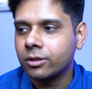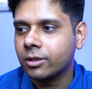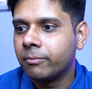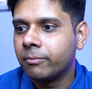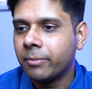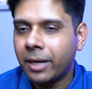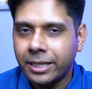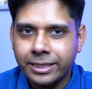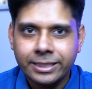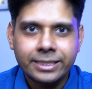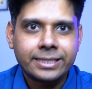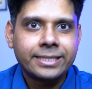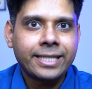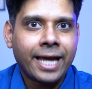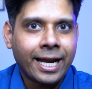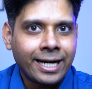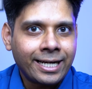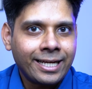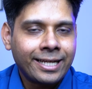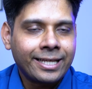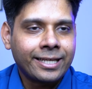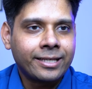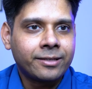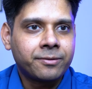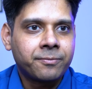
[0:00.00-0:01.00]
But
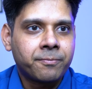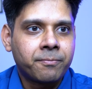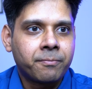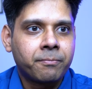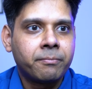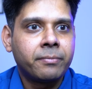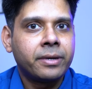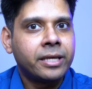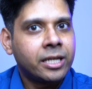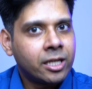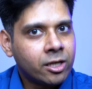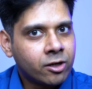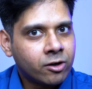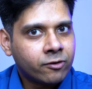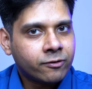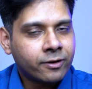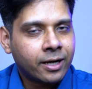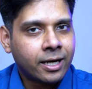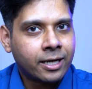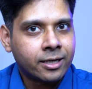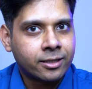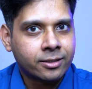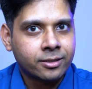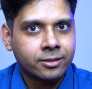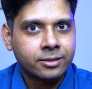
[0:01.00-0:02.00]
sadly, many of
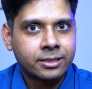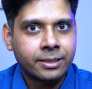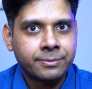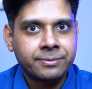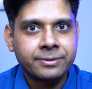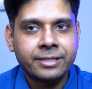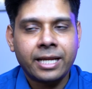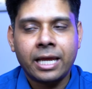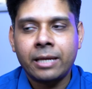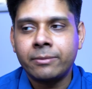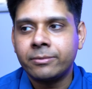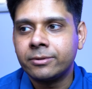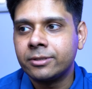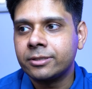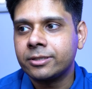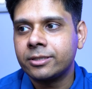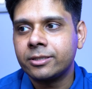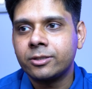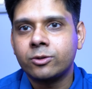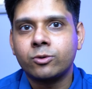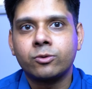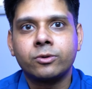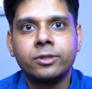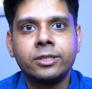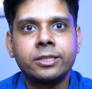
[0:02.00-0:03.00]
our subscribers
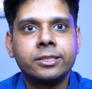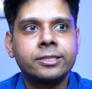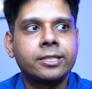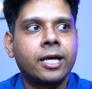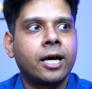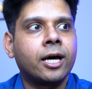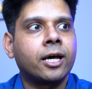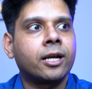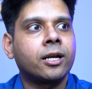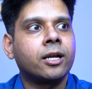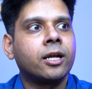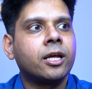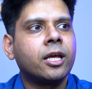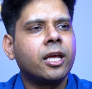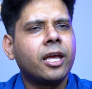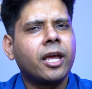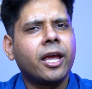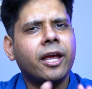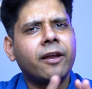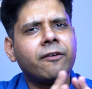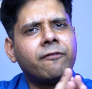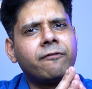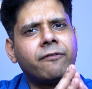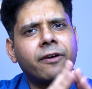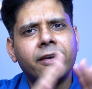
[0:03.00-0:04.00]
and students are
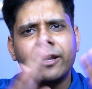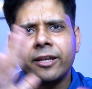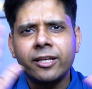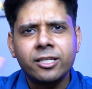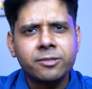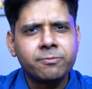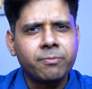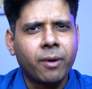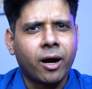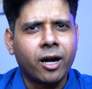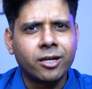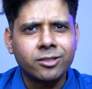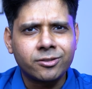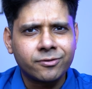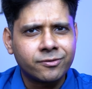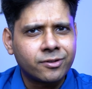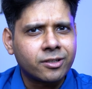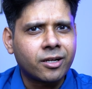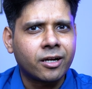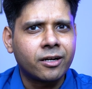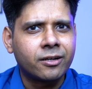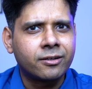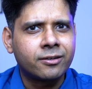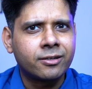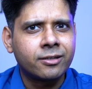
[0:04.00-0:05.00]
in various parts of the
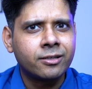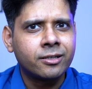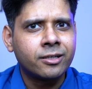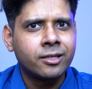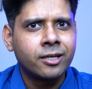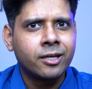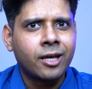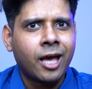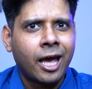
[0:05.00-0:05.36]
country.